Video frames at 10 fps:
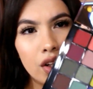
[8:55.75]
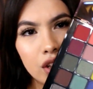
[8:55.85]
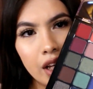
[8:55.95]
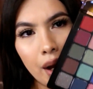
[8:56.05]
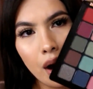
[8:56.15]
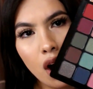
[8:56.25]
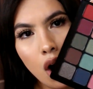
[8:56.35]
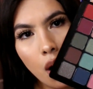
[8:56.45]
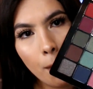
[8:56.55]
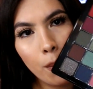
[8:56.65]
There's like
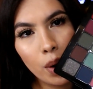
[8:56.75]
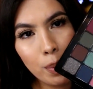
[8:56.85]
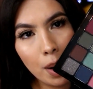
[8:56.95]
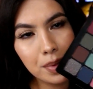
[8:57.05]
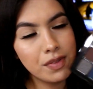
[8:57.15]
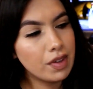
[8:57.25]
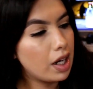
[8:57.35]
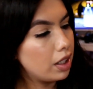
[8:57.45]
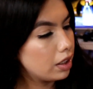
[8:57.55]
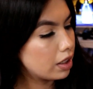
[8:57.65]
more pops of
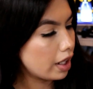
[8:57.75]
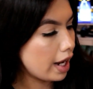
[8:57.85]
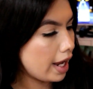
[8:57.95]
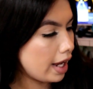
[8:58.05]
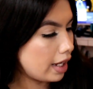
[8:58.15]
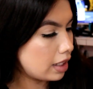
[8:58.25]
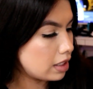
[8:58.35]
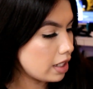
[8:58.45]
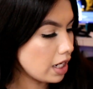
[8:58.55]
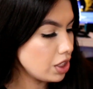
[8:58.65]
color,
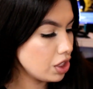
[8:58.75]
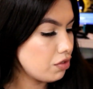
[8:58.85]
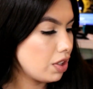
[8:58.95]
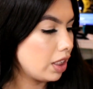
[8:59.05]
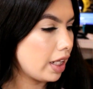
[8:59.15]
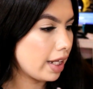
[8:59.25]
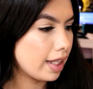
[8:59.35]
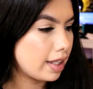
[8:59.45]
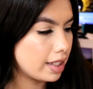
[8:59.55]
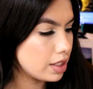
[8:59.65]
and I just feel
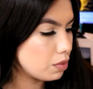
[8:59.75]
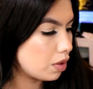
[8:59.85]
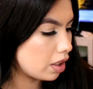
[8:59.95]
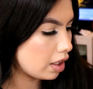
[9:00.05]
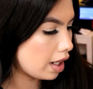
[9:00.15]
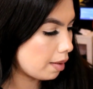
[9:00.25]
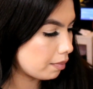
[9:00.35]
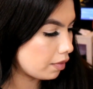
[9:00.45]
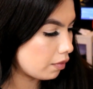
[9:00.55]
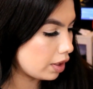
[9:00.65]
like this one
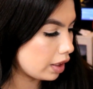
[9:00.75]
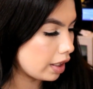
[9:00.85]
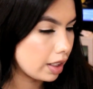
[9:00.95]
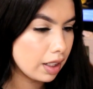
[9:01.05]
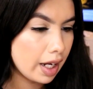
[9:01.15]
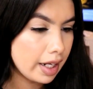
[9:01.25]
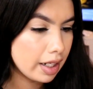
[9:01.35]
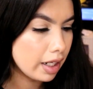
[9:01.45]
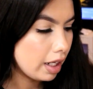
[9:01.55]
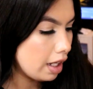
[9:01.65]
I'm really gonna like.